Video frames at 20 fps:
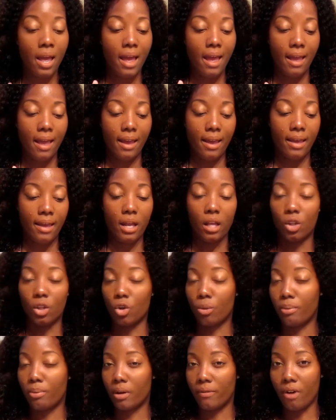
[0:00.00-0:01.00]
and a
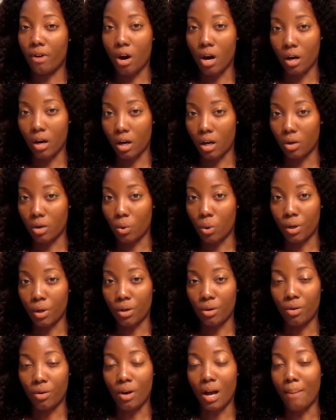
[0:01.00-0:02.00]
little bit of argan oil,